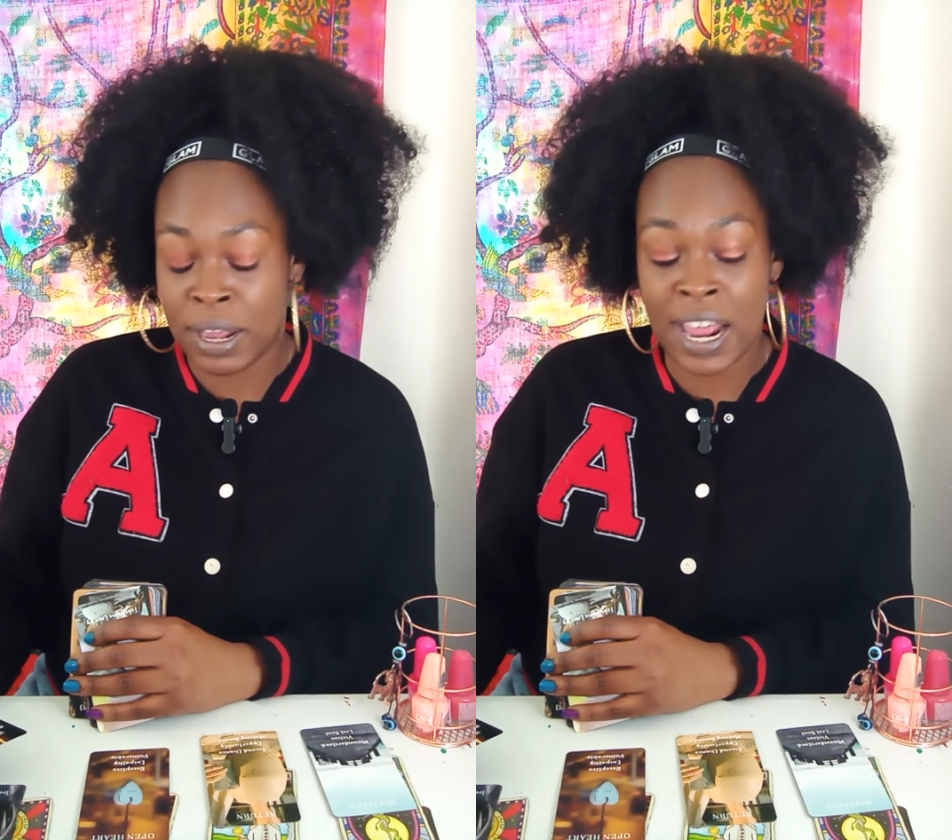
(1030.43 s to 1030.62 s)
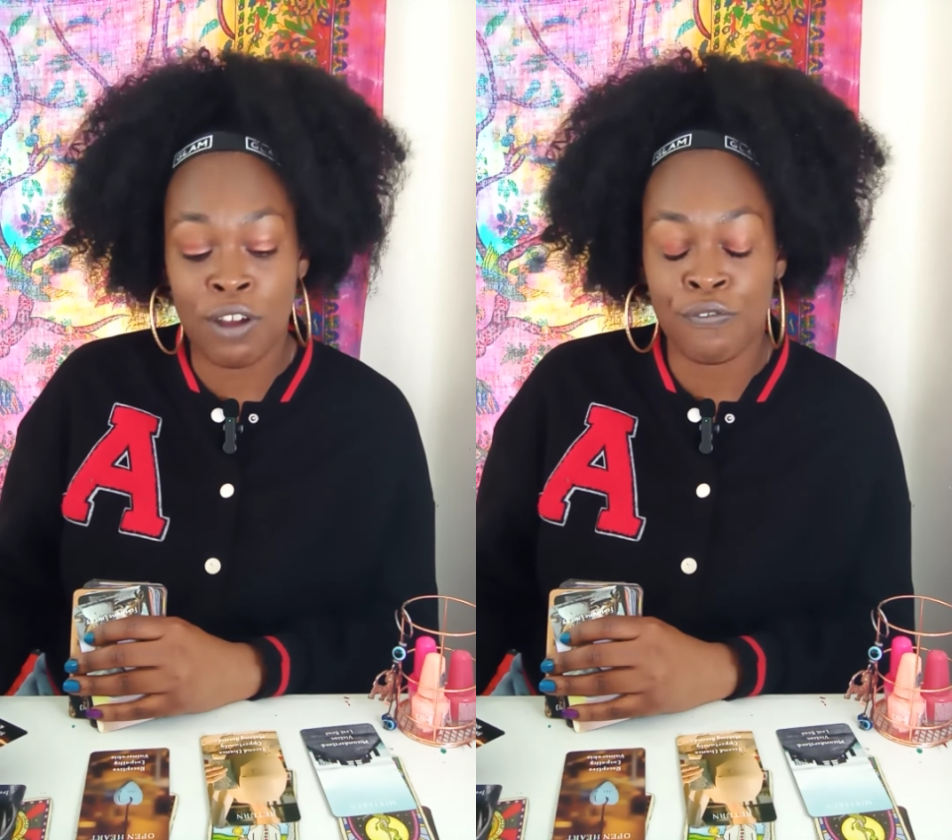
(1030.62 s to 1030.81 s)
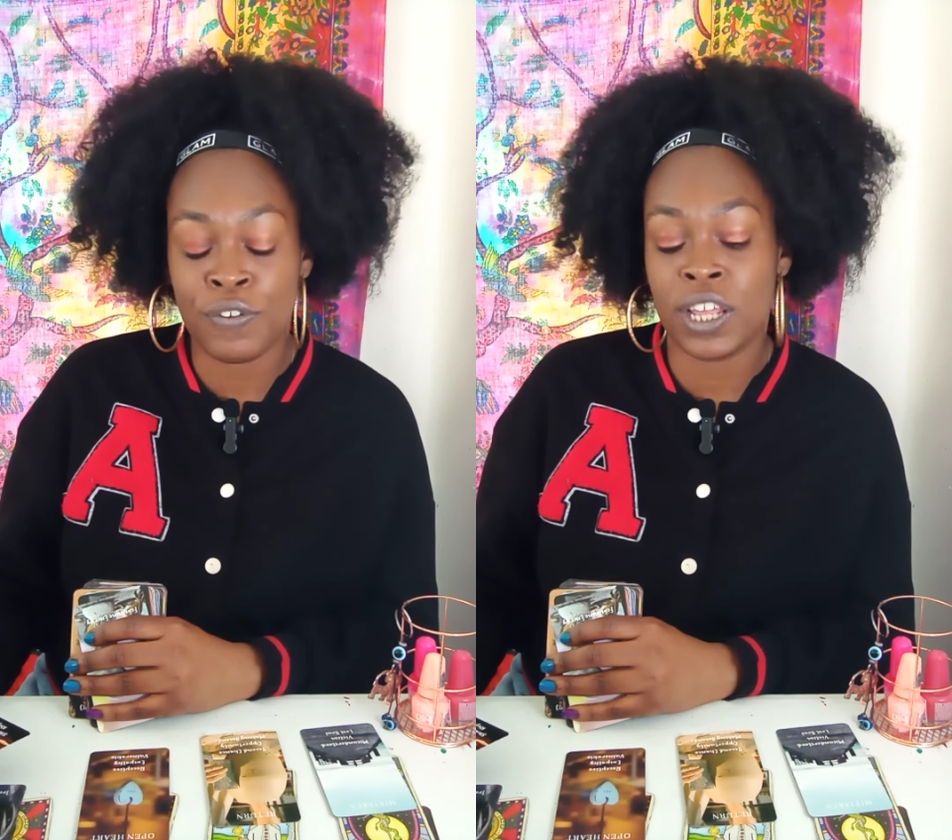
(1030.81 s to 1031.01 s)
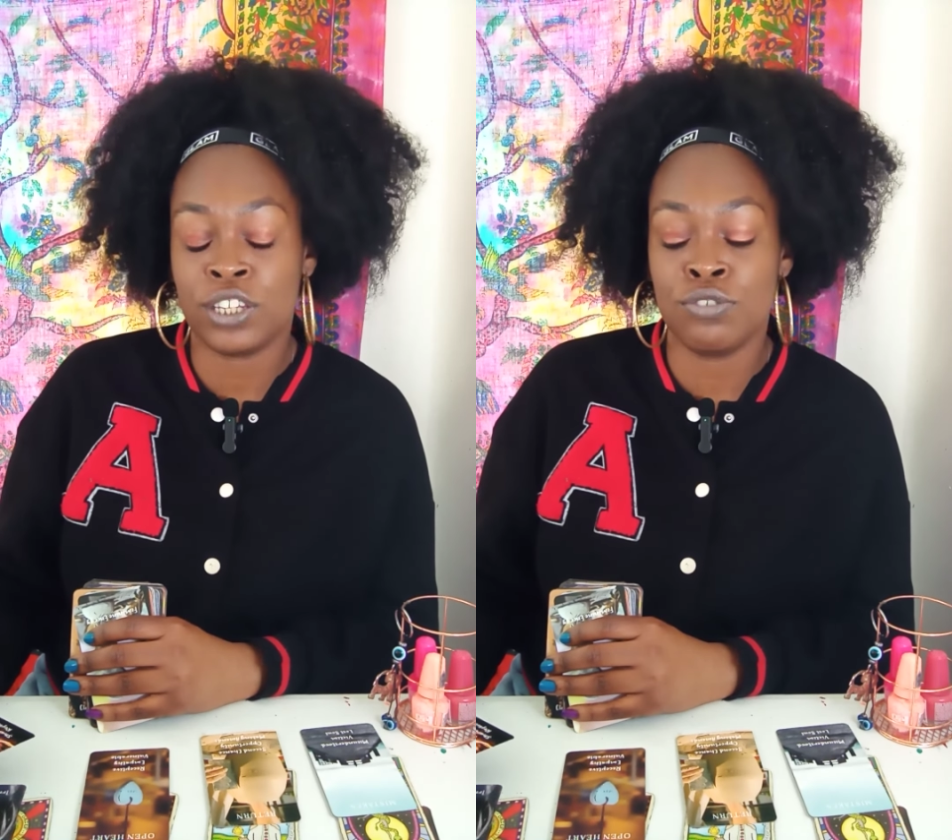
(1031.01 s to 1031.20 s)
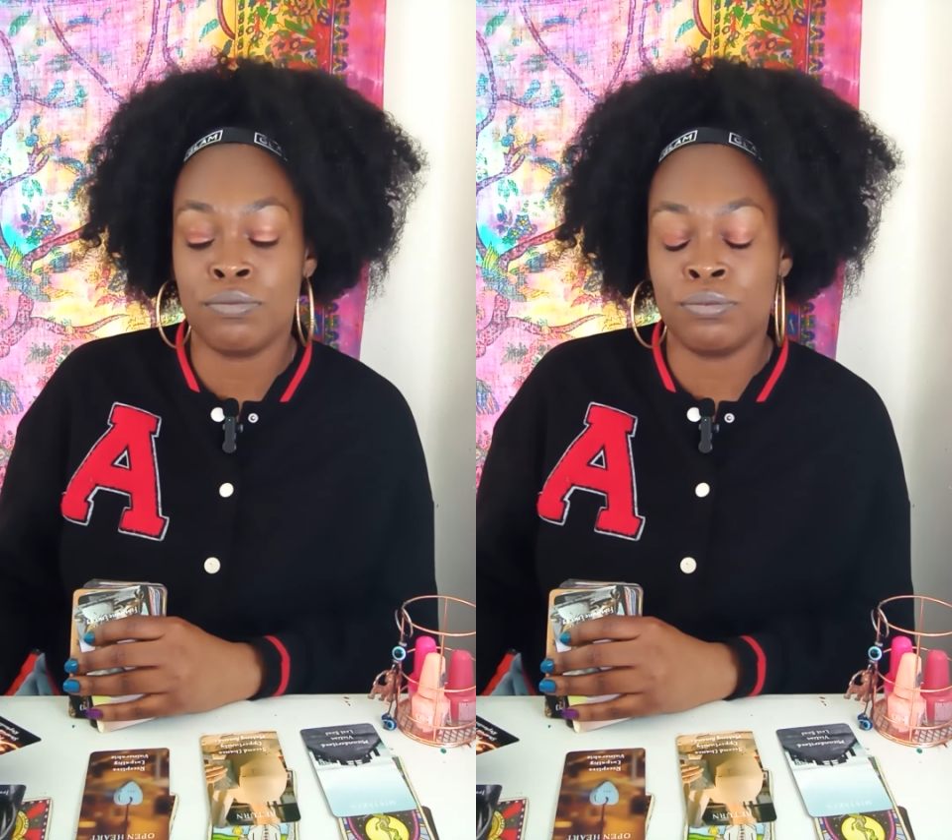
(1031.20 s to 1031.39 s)
And I don't feel
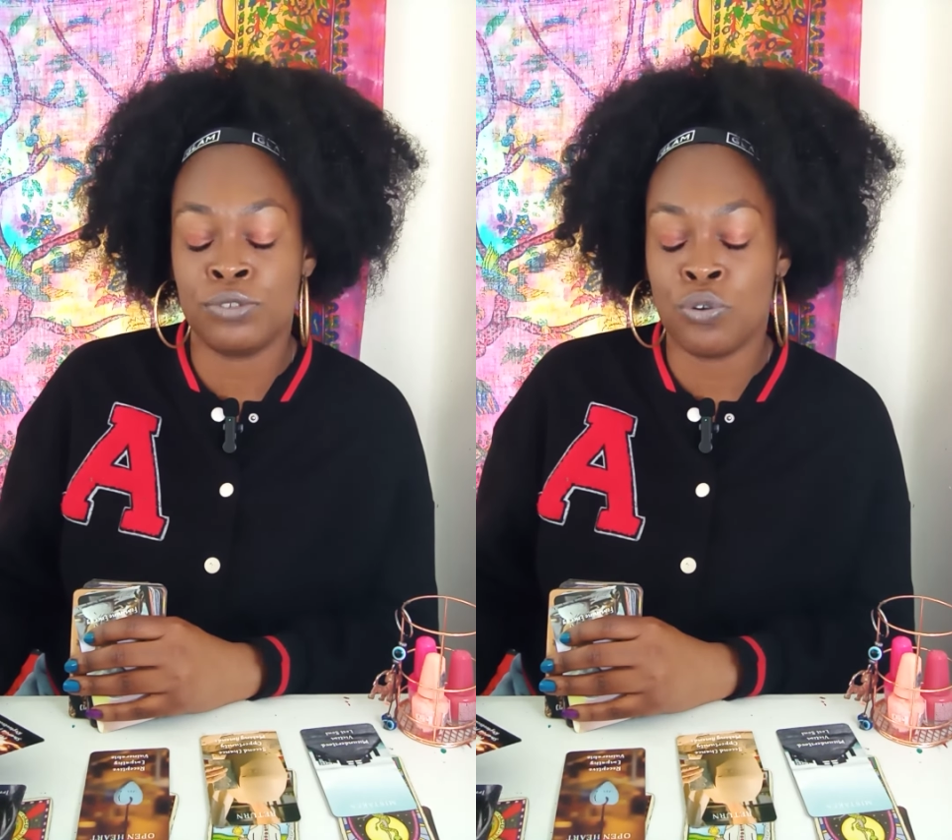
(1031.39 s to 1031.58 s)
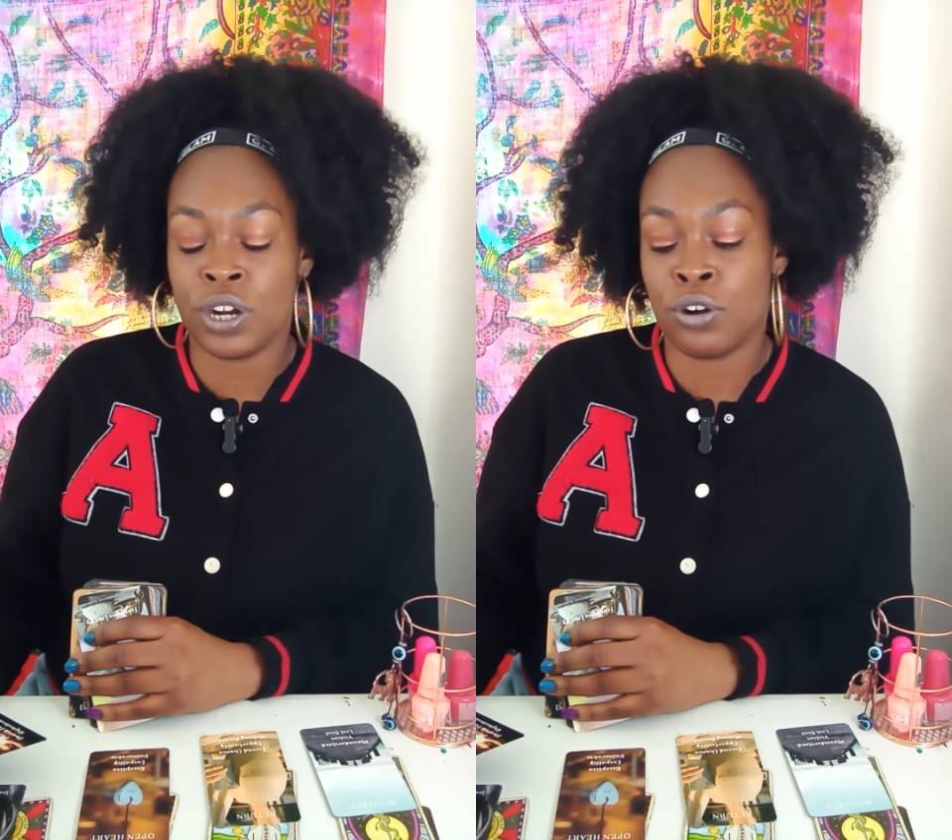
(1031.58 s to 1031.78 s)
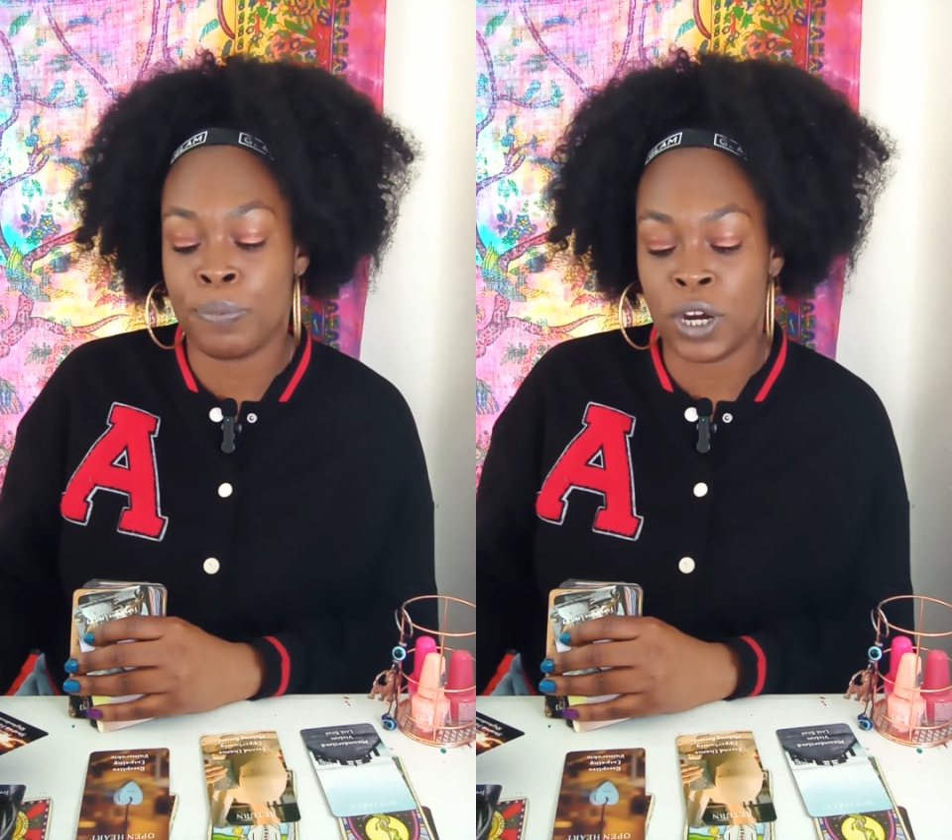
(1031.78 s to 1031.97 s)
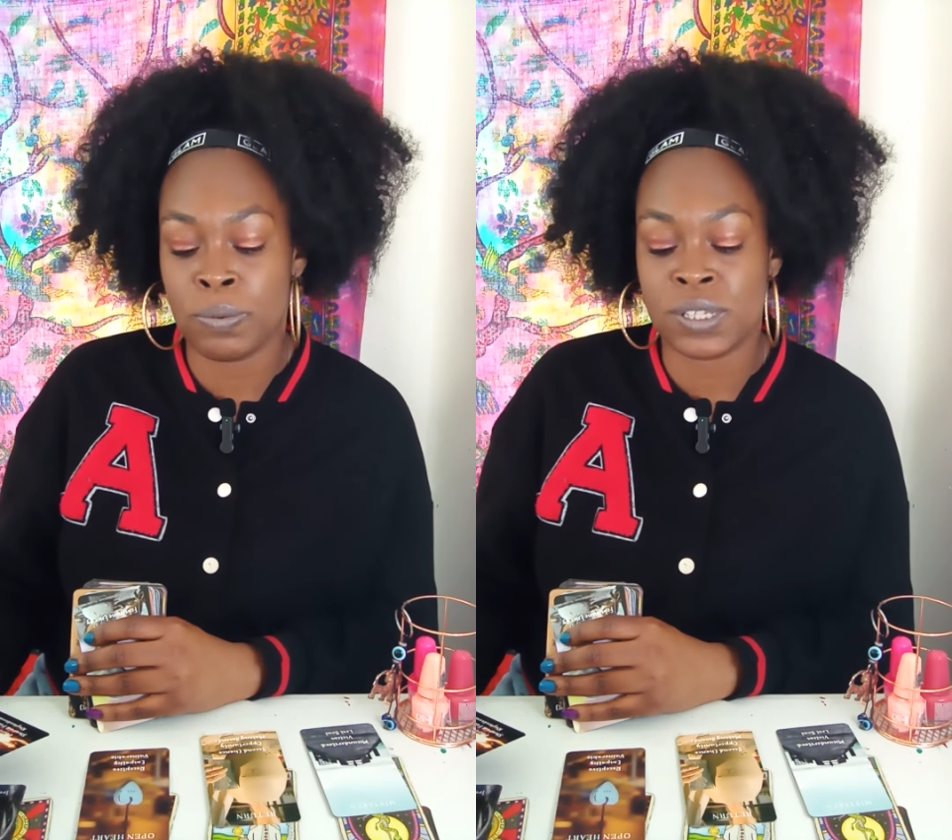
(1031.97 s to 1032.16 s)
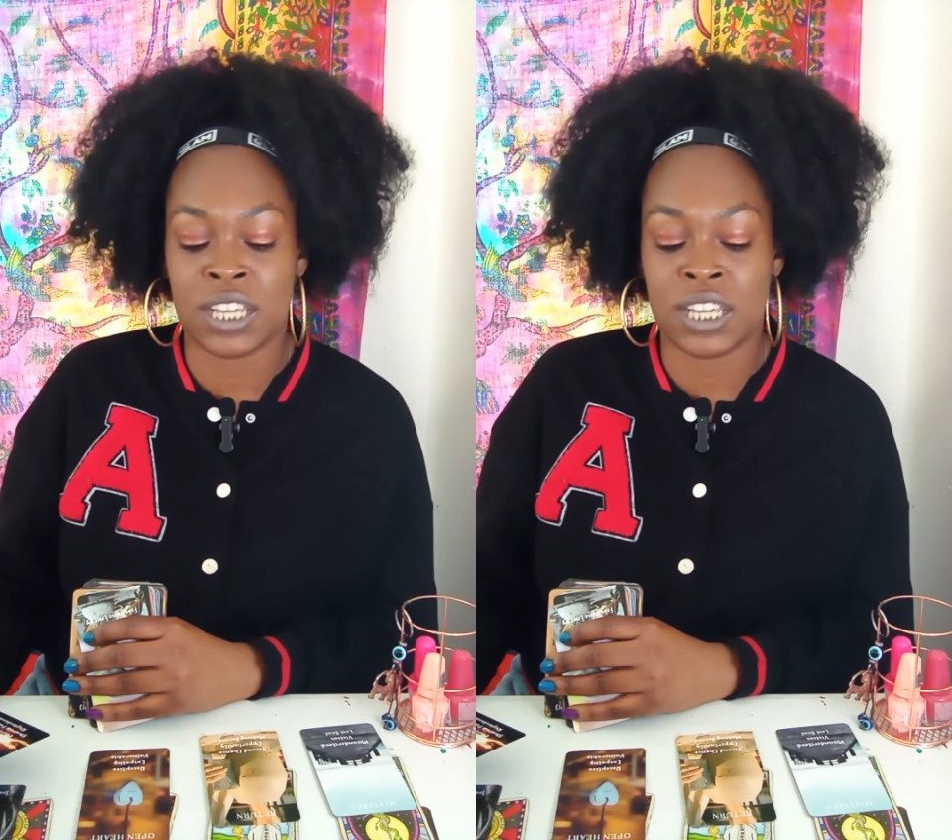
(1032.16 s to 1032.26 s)
like you doing it on purpose.